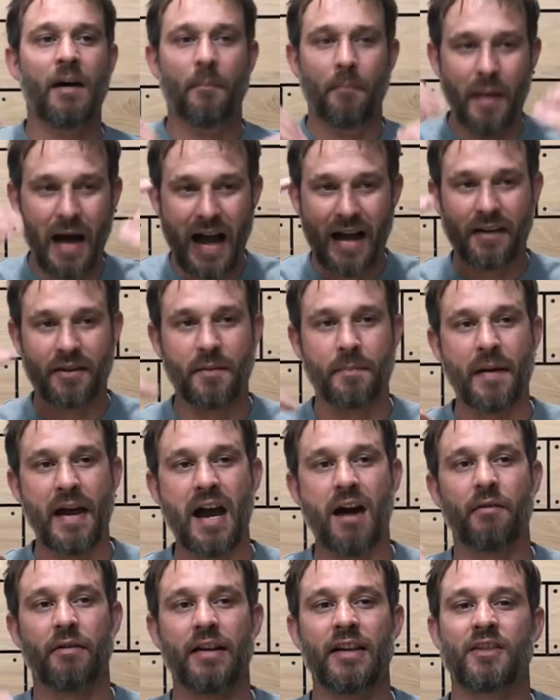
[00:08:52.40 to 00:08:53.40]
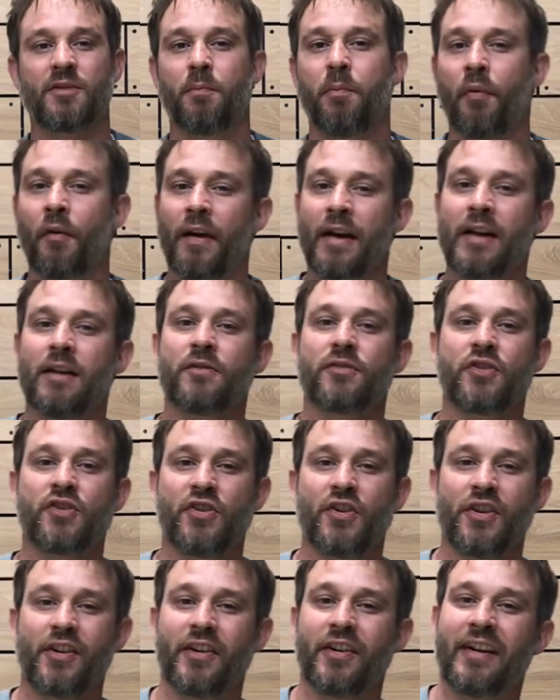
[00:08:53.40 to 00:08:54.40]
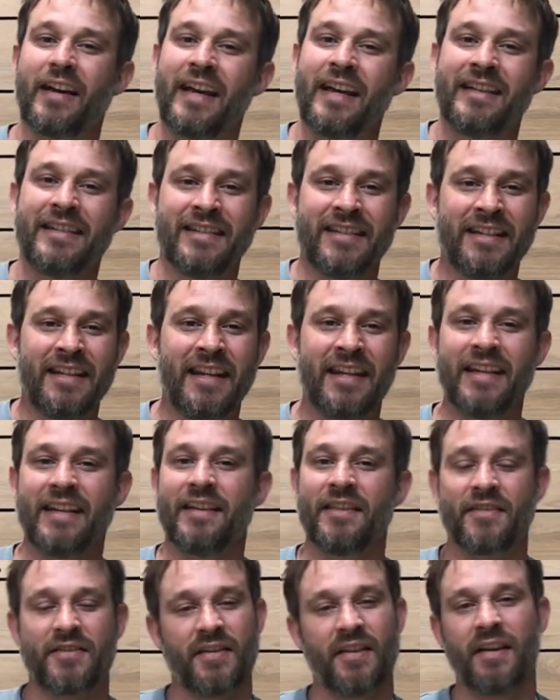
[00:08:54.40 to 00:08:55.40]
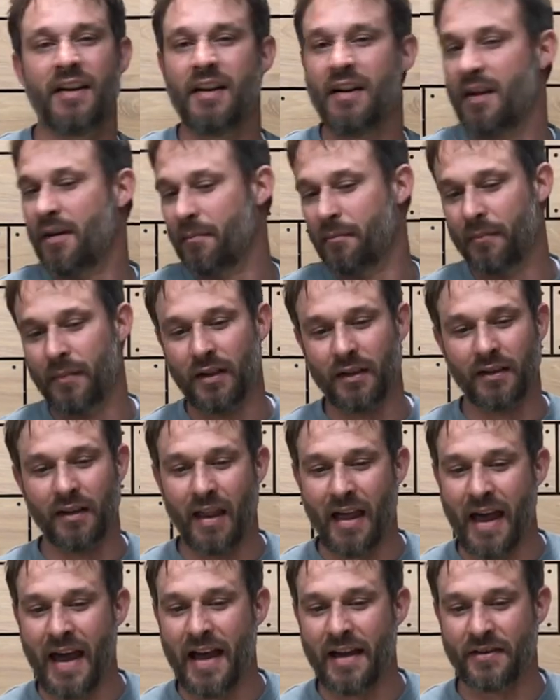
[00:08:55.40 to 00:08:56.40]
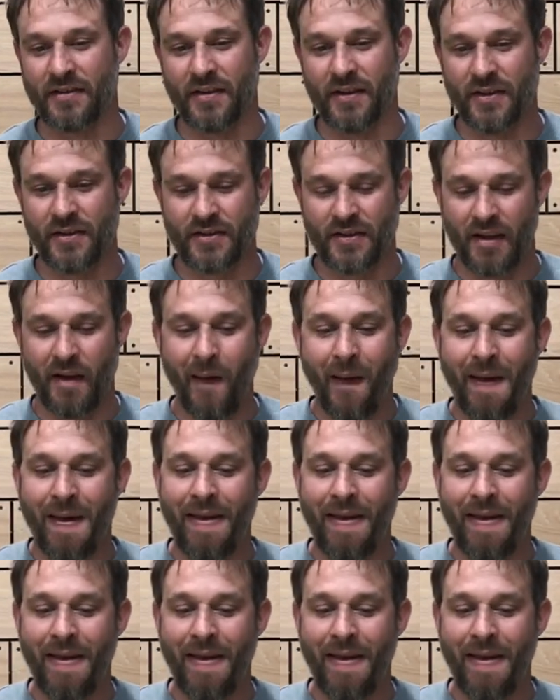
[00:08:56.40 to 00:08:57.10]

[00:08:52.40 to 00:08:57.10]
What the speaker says: Back of the palate, it's brown sugar and dense molasses